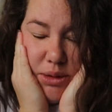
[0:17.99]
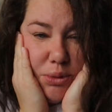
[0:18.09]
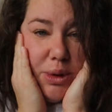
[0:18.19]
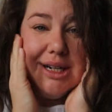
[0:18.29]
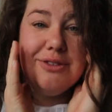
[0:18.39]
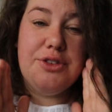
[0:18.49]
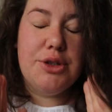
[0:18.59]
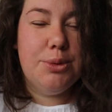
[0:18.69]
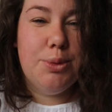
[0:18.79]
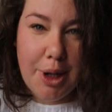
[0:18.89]
one of the
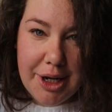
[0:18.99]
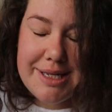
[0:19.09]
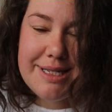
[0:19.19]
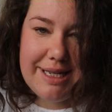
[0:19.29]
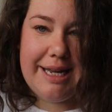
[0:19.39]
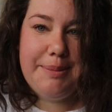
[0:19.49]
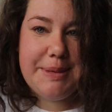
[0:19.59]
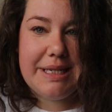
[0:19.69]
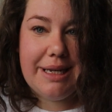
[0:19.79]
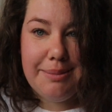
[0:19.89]
worst
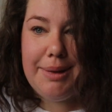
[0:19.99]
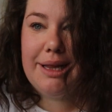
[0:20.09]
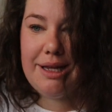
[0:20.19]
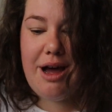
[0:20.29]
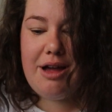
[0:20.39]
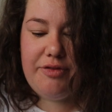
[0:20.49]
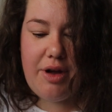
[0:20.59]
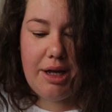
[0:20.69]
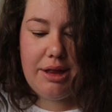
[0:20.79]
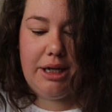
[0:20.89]
sleeps in my life,
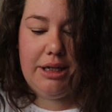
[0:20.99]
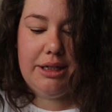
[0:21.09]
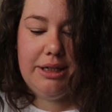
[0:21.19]
I think.